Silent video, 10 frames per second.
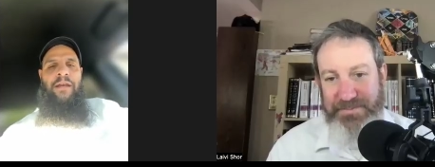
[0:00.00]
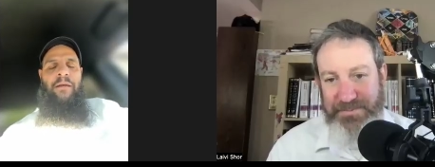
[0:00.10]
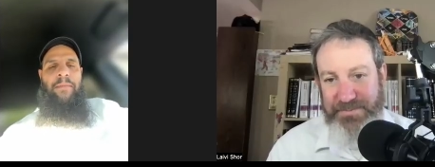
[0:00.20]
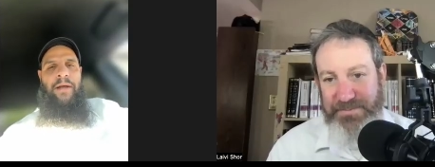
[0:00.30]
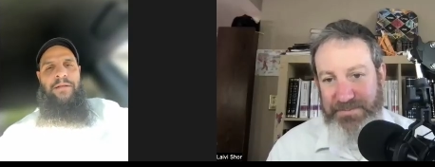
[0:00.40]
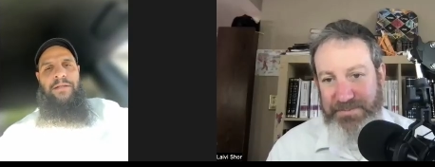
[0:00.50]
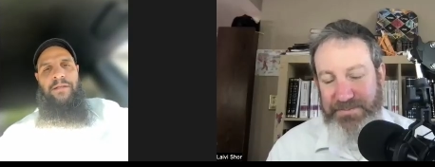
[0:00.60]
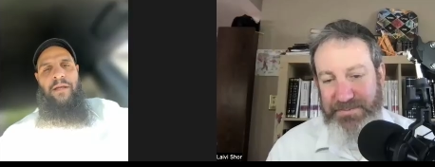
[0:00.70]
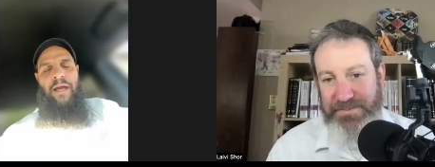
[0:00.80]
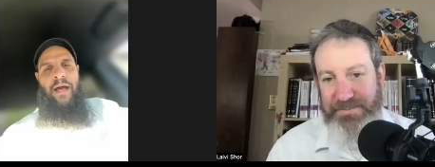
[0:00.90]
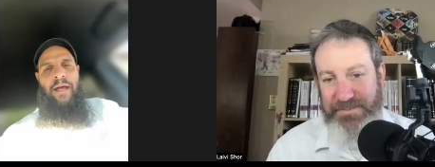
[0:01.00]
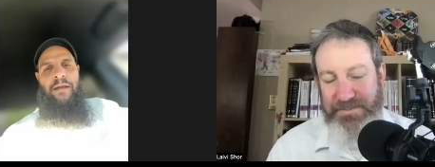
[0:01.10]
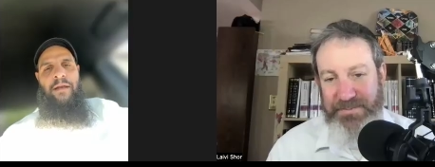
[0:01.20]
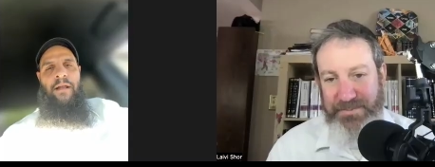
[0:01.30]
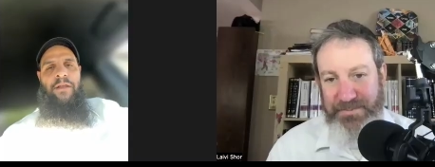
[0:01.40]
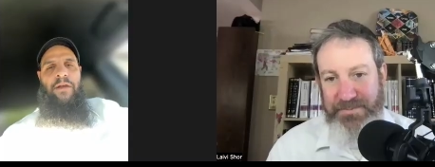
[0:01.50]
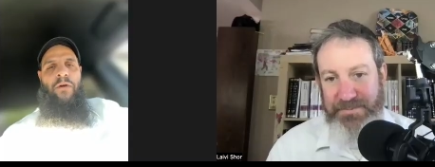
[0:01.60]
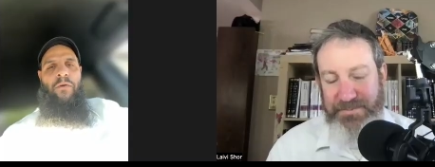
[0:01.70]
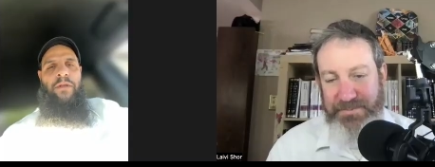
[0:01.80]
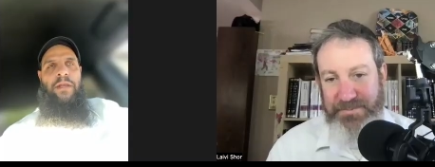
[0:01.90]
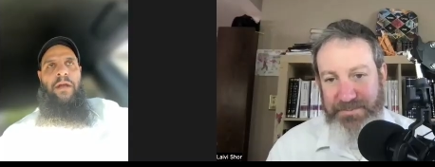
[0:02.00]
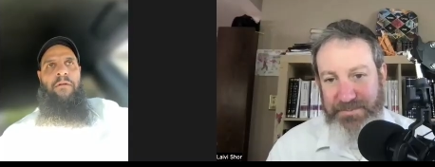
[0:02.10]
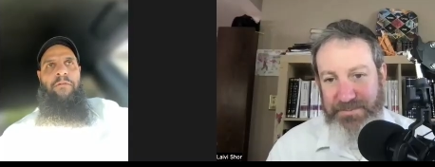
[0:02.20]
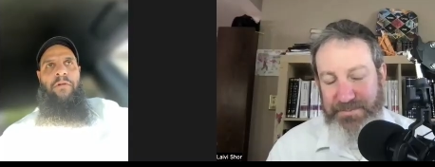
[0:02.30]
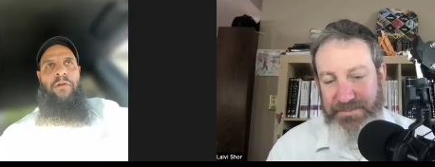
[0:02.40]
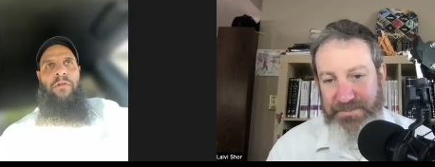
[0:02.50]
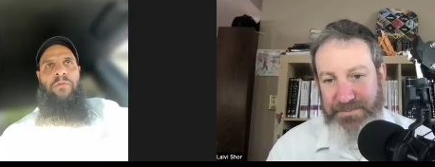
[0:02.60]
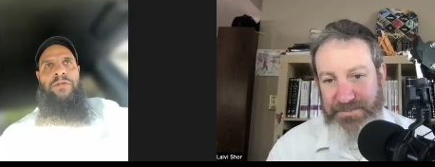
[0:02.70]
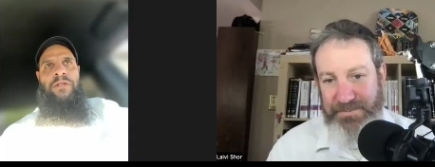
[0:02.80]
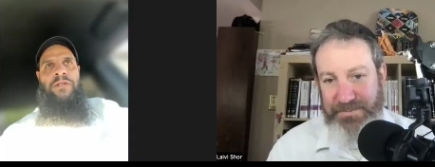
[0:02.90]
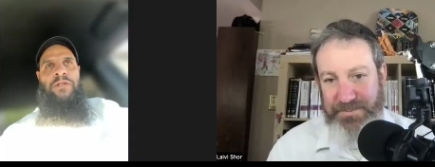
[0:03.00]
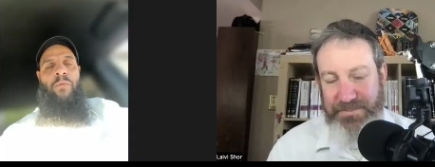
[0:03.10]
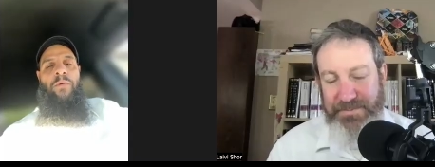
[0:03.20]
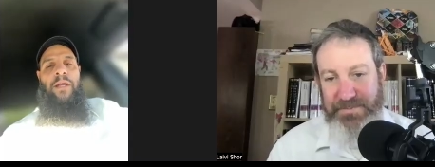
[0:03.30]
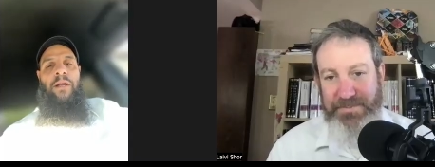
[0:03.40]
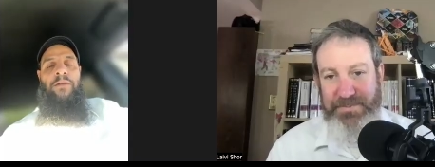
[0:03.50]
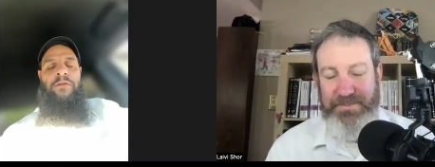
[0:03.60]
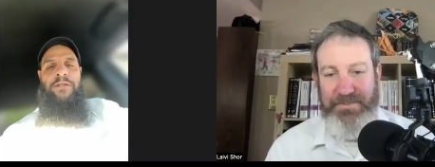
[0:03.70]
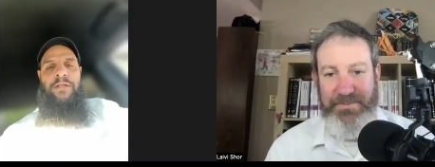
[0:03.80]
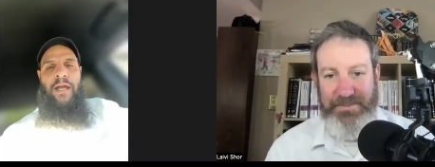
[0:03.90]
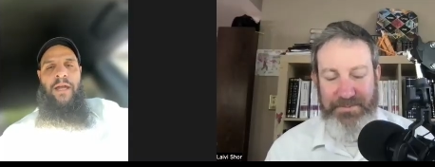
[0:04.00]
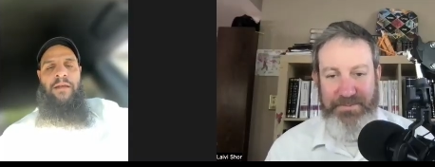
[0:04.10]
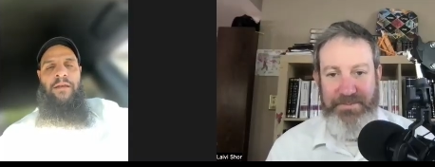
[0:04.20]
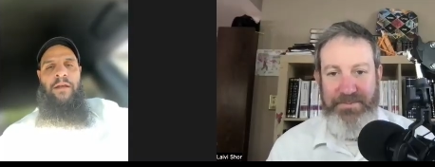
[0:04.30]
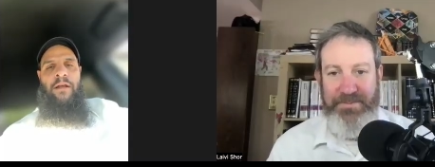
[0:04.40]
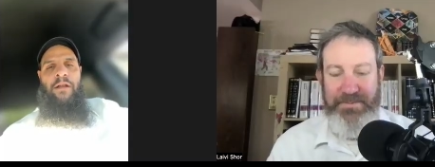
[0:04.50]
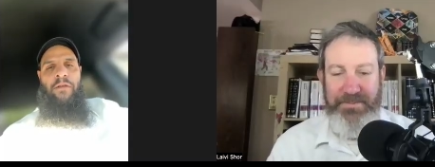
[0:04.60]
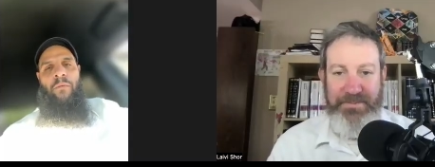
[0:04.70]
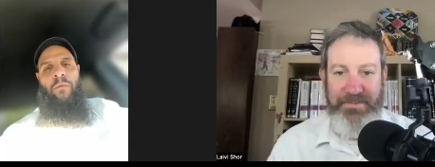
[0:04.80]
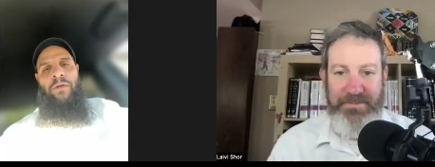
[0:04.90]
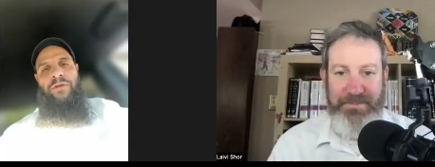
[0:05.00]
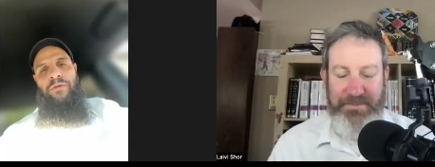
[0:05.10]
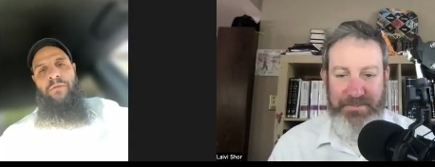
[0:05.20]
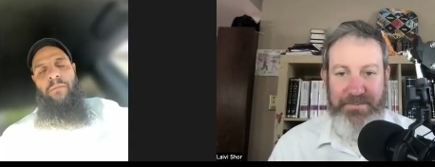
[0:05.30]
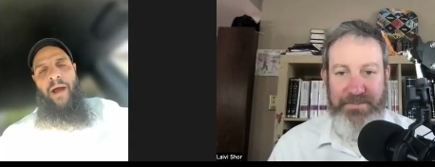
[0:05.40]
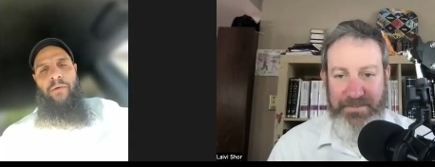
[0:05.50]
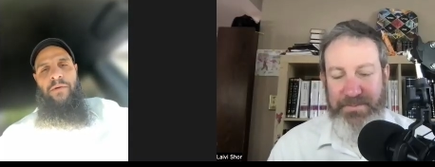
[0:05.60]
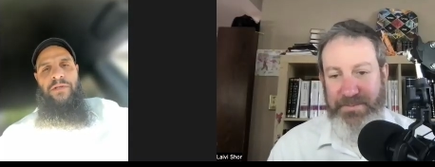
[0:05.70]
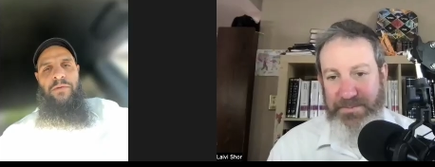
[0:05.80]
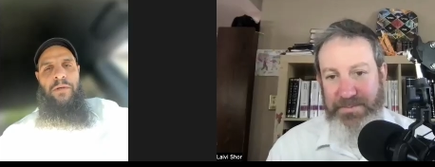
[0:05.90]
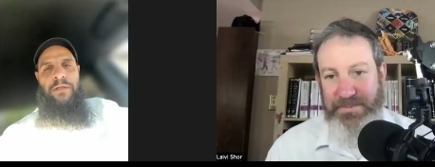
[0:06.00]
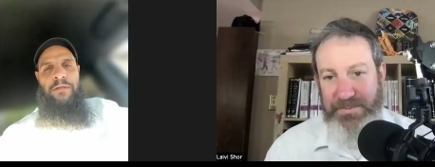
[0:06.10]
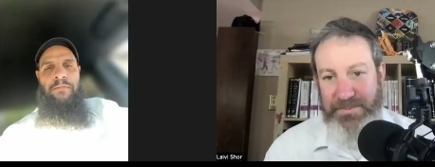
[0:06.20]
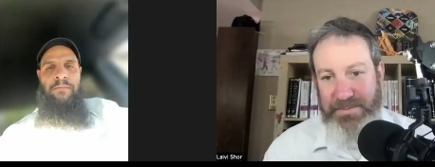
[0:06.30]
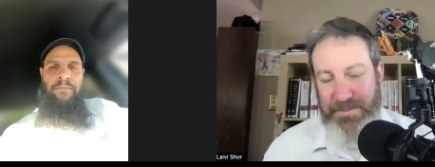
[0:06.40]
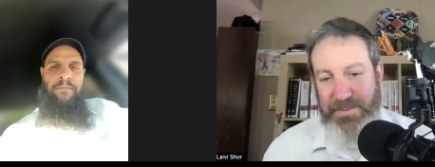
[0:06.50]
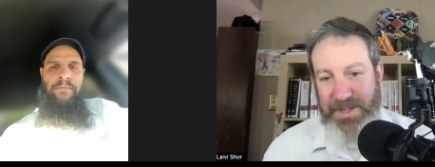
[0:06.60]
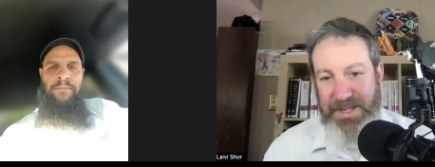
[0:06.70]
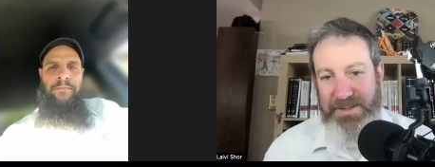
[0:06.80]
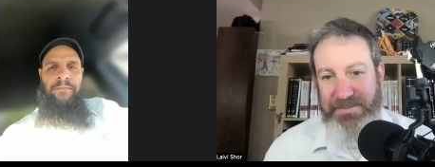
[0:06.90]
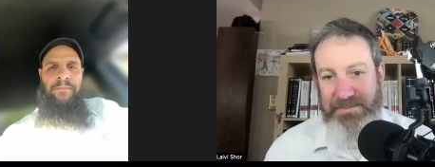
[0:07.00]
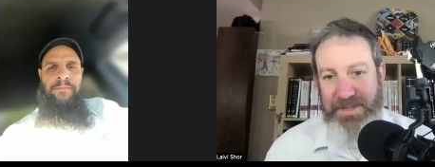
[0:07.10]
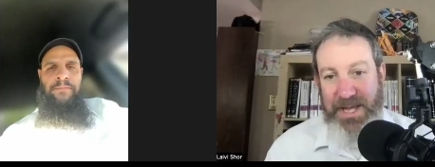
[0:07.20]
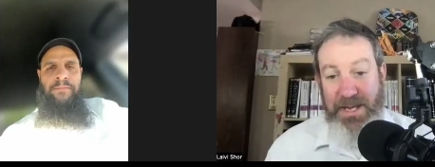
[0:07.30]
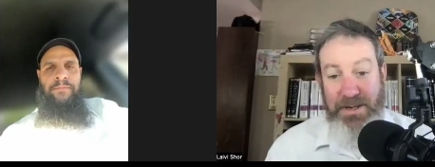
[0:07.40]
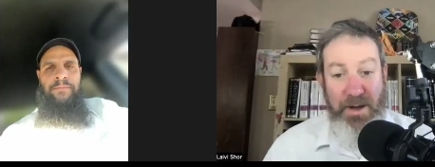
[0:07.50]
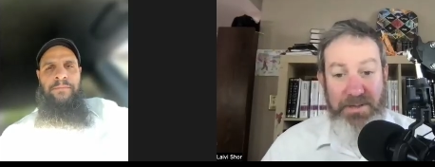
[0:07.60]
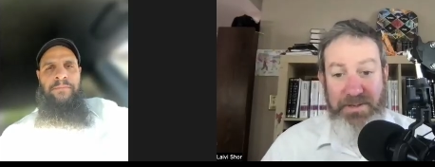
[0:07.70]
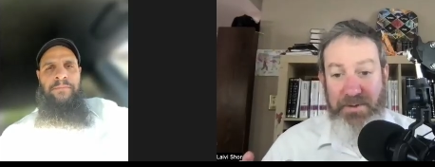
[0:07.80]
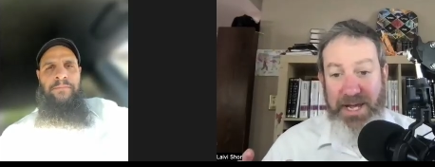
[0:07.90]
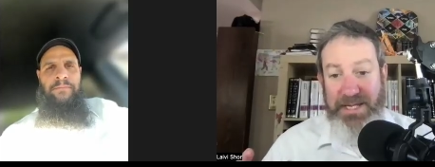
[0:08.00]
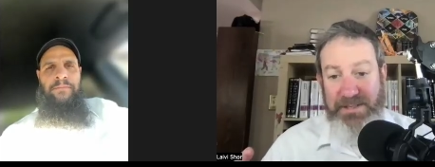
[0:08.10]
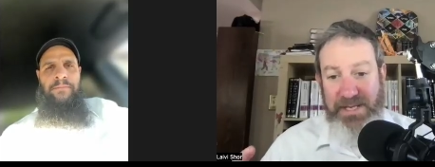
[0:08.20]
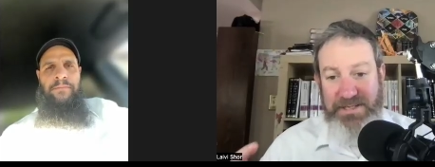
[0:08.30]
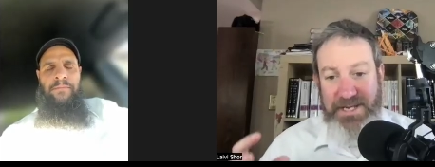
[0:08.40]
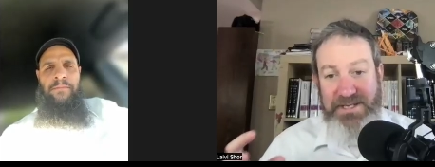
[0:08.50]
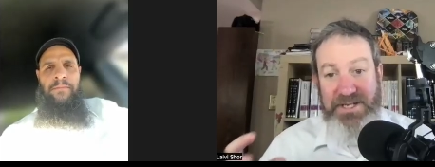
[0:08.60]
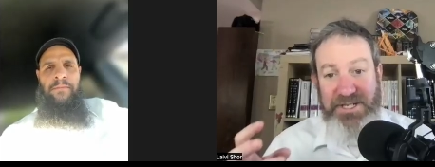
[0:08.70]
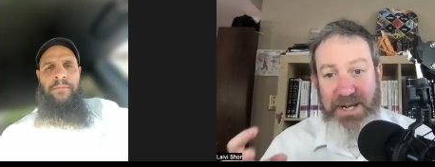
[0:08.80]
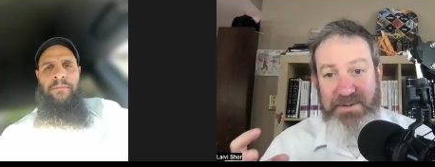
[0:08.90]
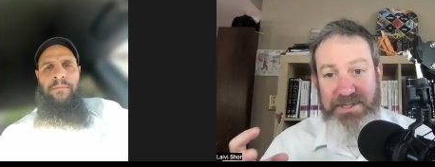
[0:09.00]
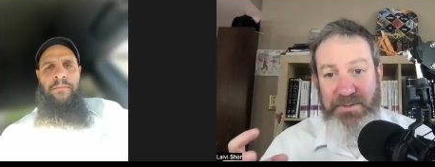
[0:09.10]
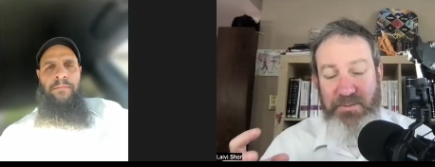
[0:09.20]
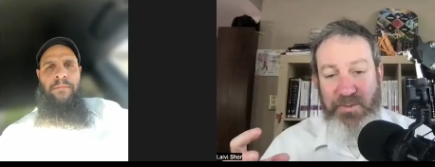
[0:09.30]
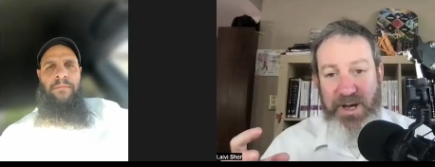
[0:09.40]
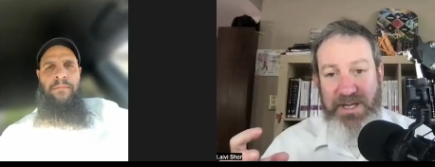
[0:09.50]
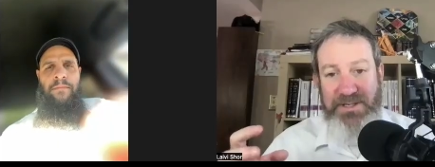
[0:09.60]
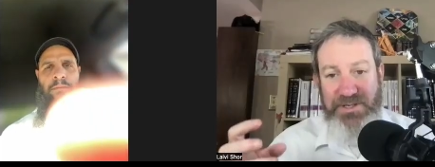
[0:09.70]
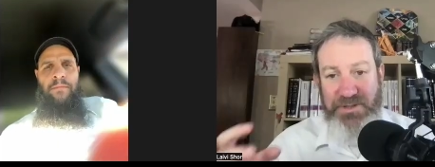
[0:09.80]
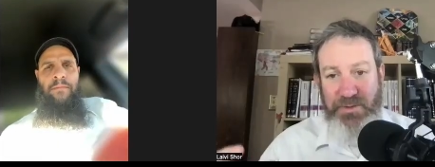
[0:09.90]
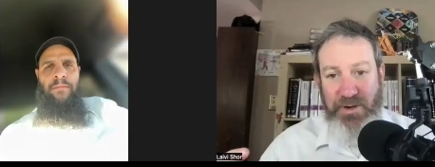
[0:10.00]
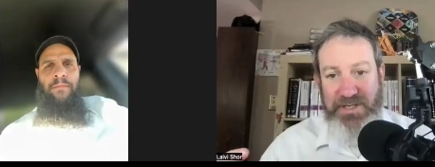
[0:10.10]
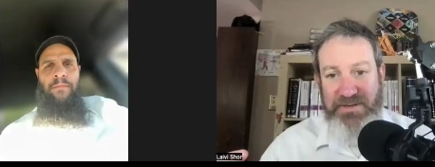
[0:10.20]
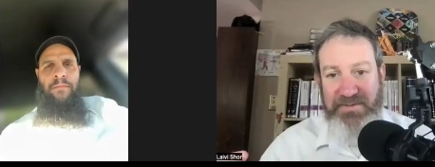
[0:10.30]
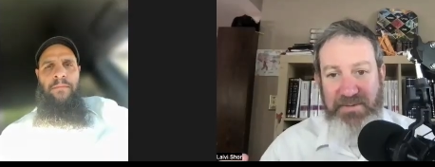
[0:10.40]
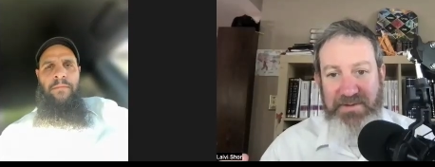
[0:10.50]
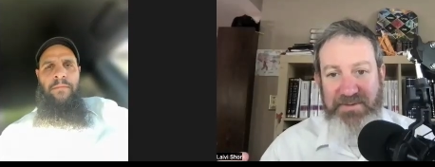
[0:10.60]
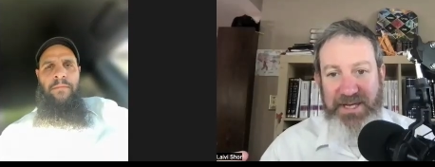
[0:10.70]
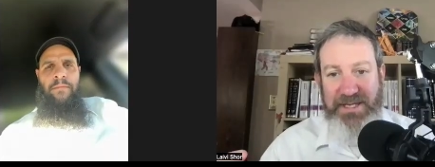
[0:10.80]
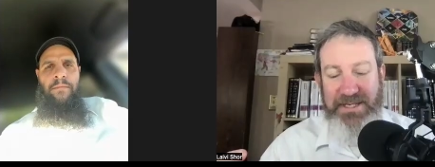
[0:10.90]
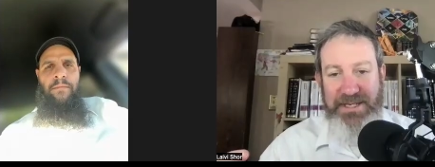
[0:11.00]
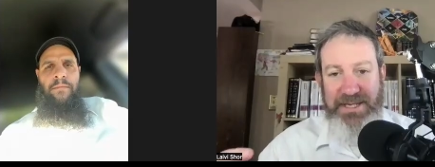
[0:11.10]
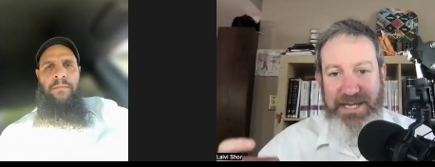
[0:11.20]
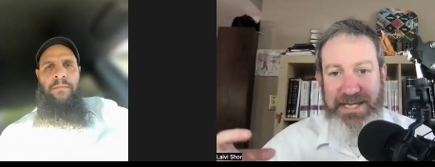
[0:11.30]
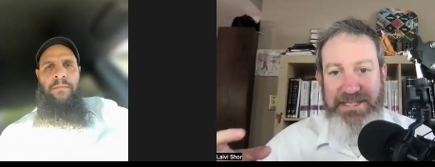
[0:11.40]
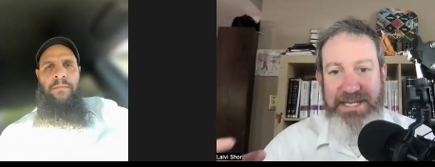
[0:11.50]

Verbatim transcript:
Speaker 1: in comparison to God. They're only there for illusion so we can understand the one true power
Speaker 2: source. Yeah. No, it's right. It's like since Hashem is the one source of everything, he's